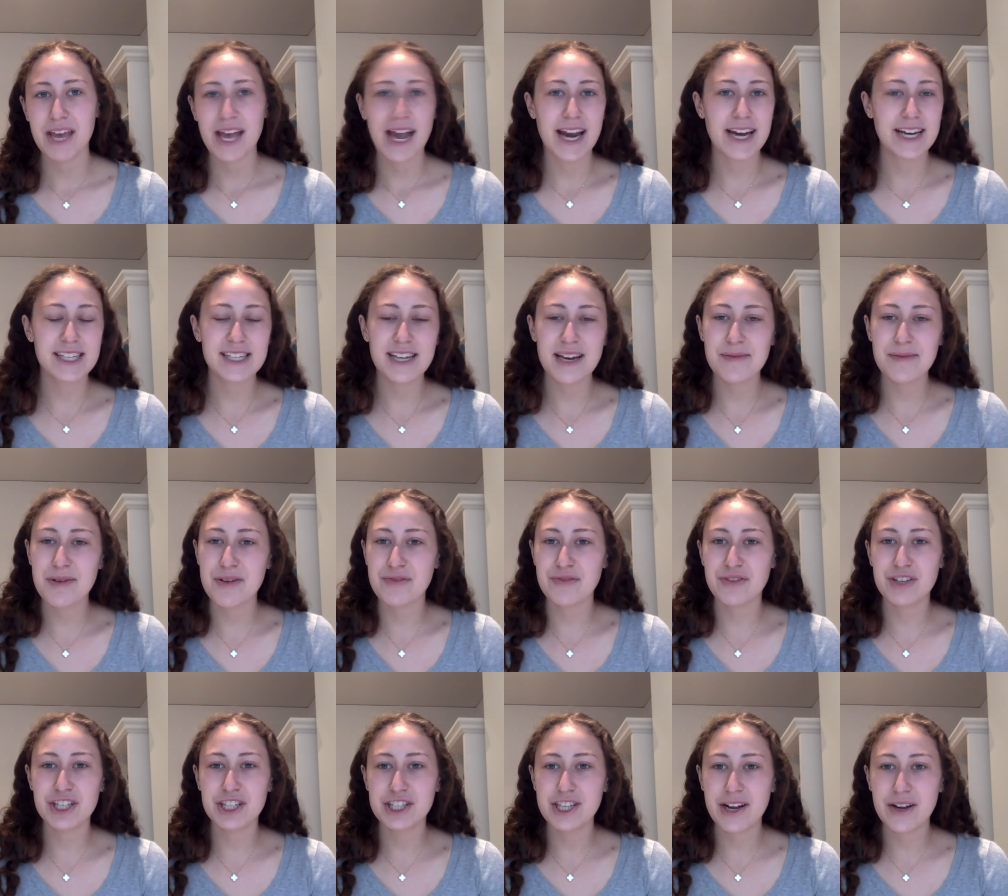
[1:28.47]
Anytime I've
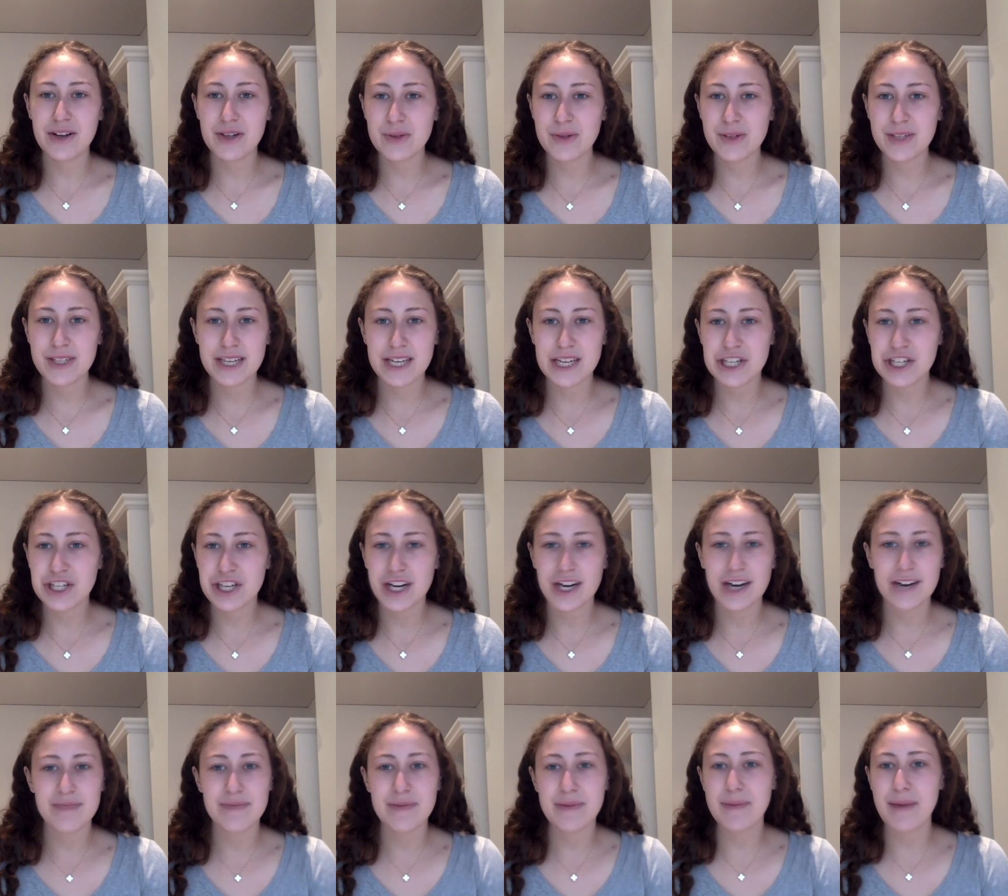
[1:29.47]
reached out to a teacher,
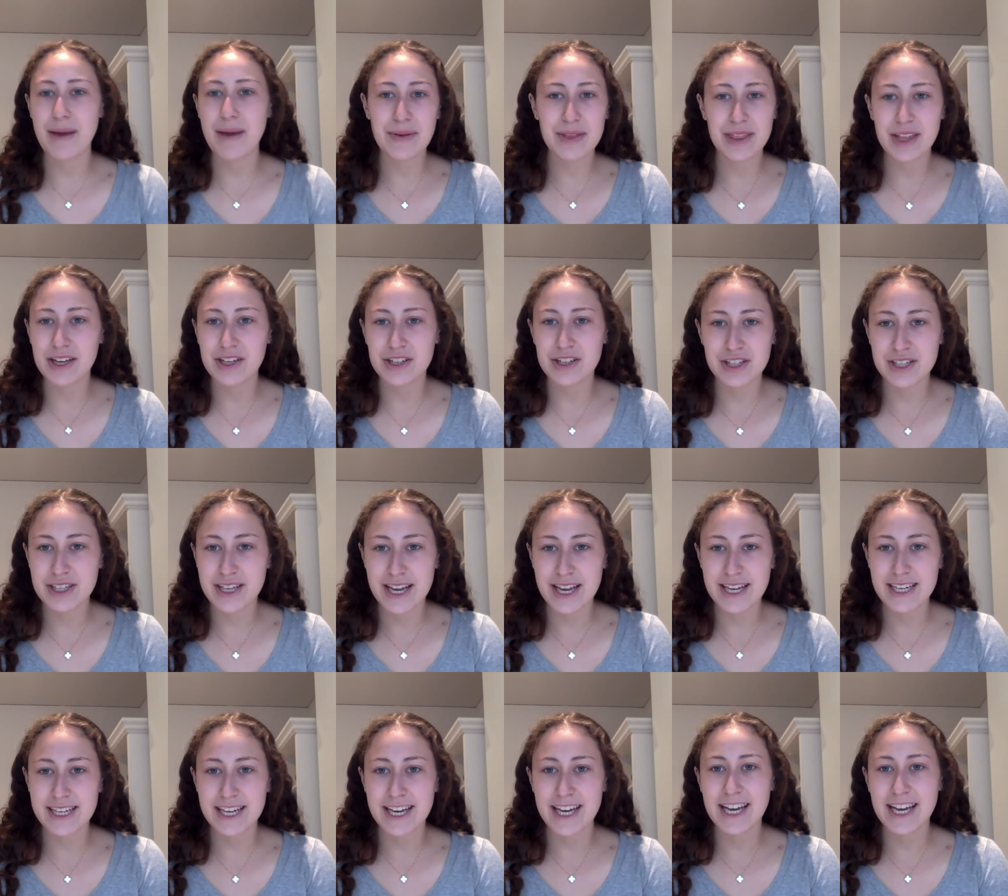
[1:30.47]
I've been met with
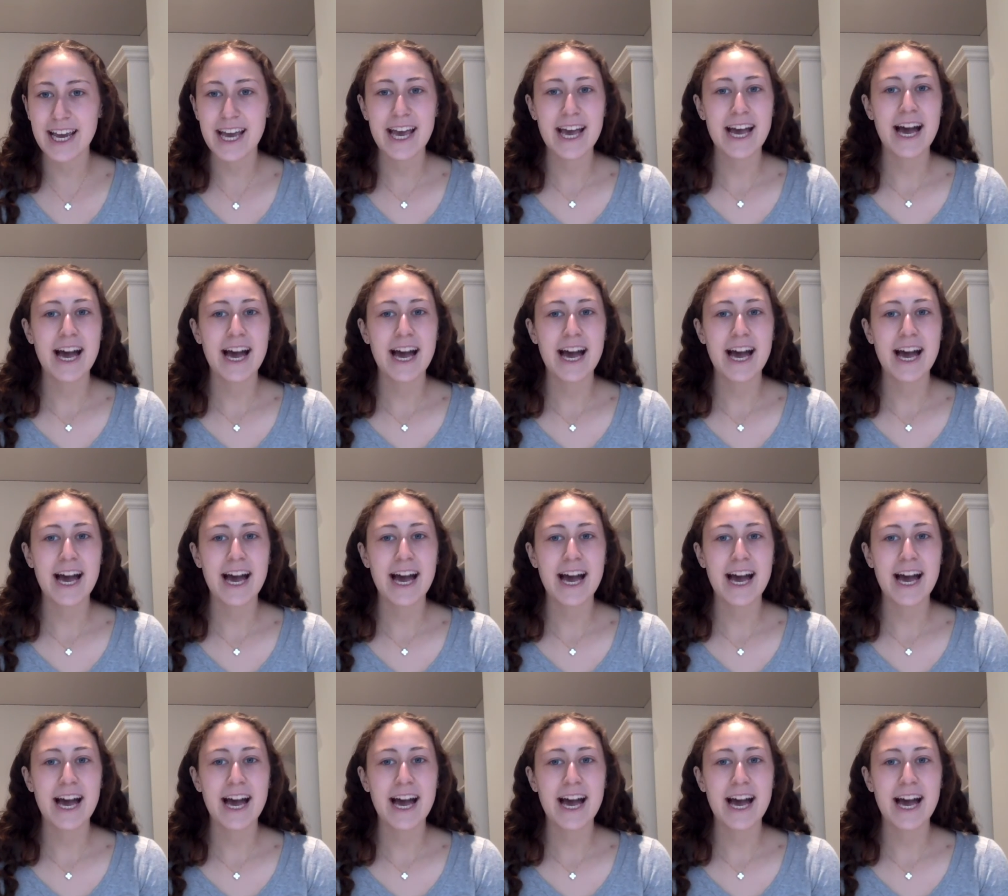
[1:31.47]
understanding,